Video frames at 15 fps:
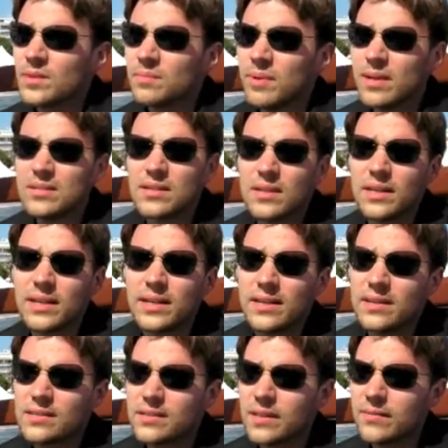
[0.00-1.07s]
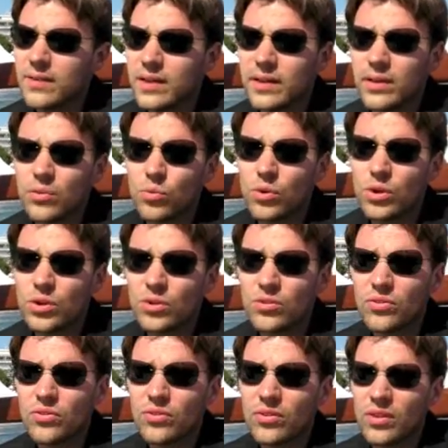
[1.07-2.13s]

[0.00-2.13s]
basically he is living in a world